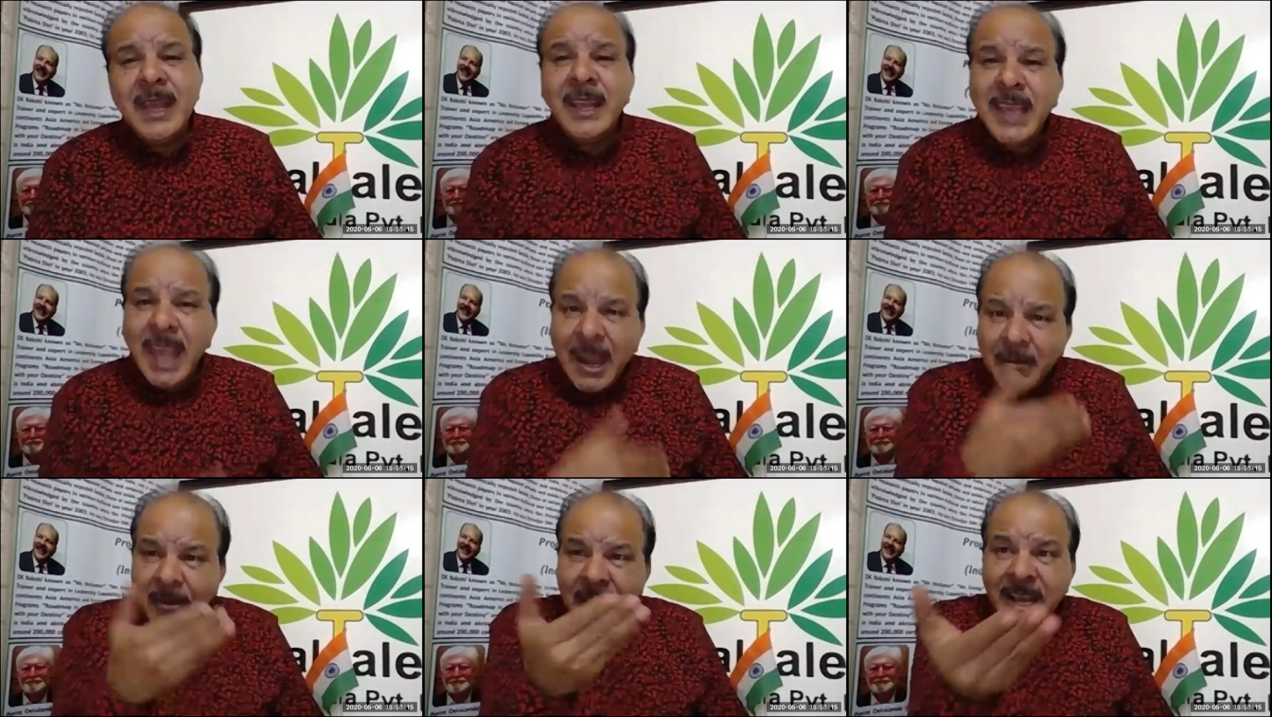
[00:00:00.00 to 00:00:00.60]

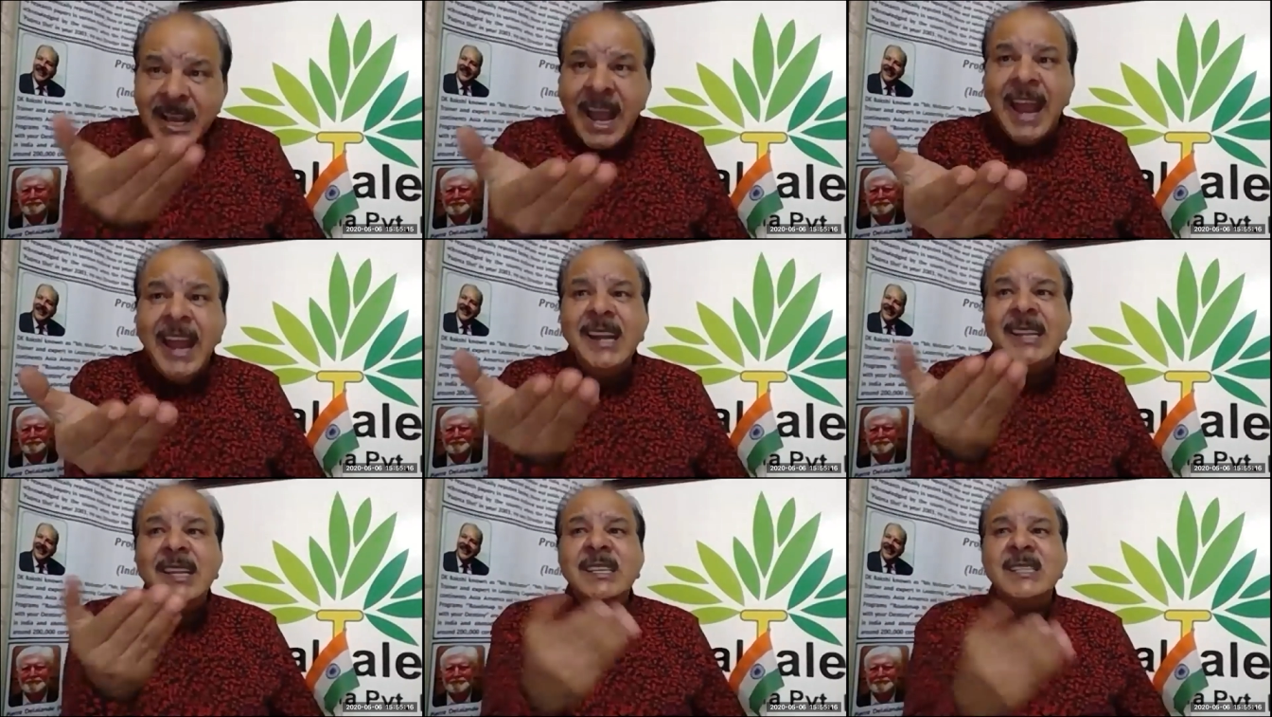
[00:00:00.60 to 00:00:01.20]
Can we
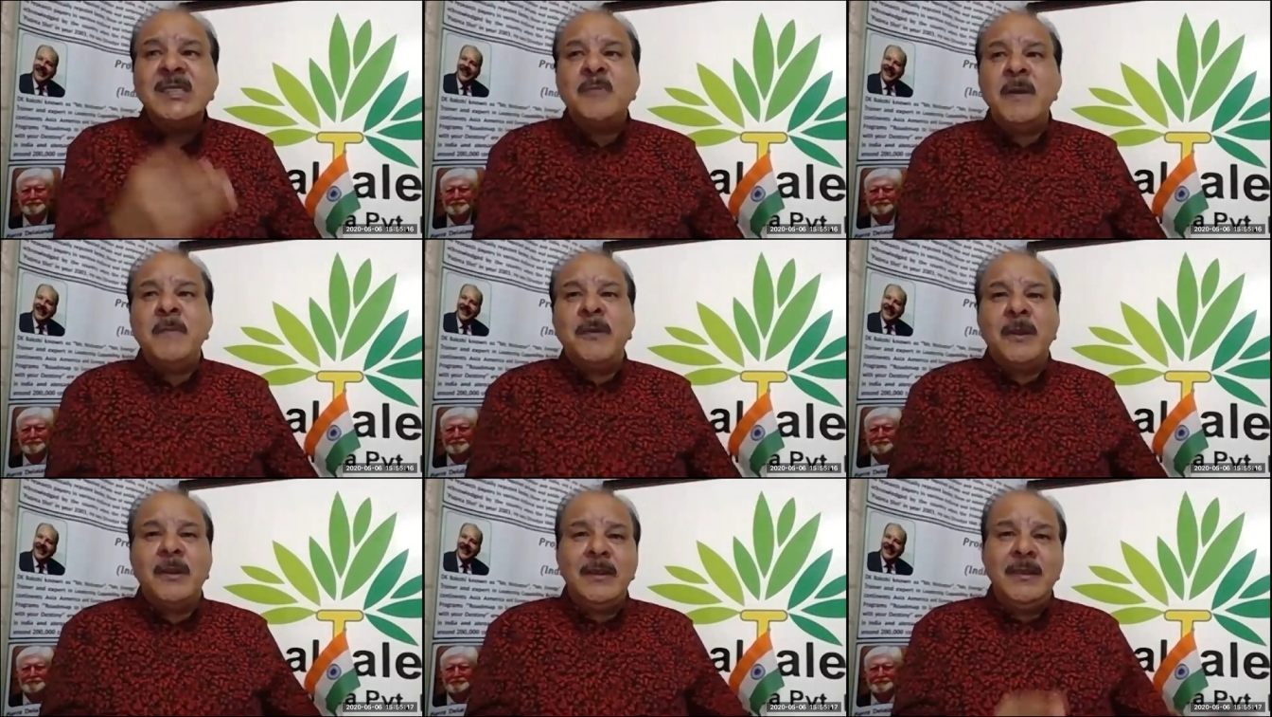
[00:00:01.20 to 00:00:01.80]
guide these
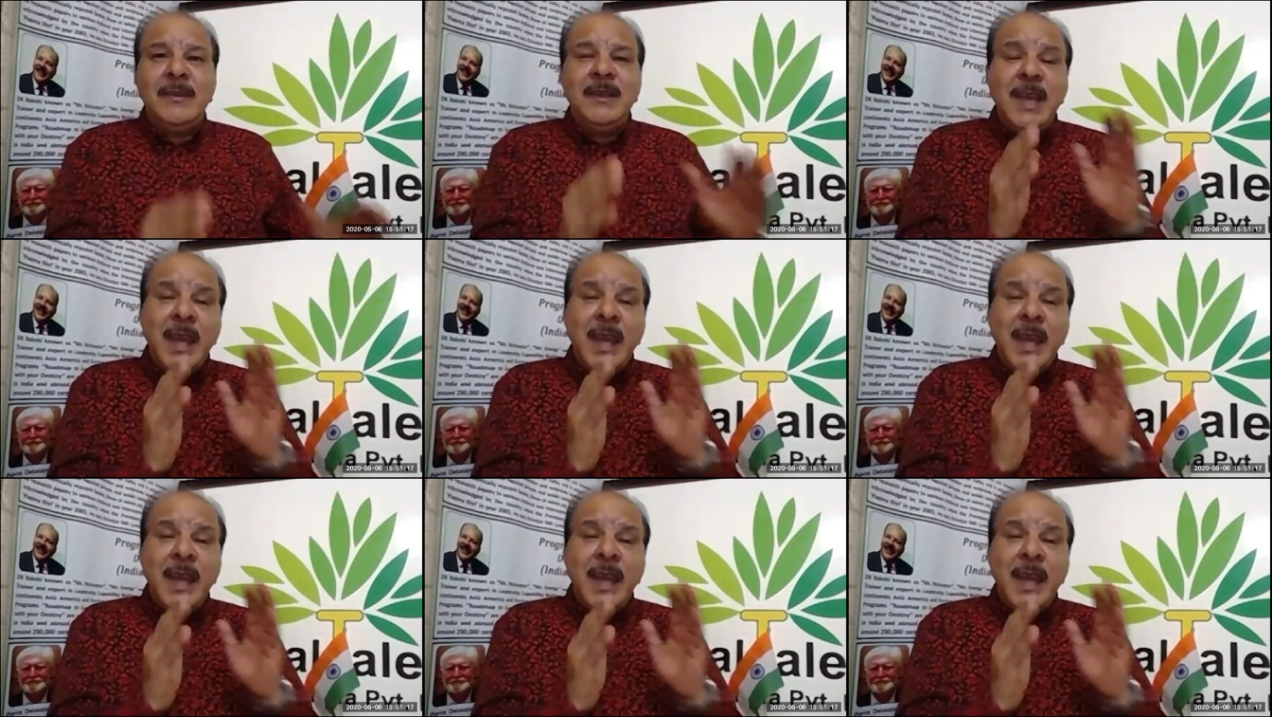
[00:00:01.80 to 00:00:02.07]
people?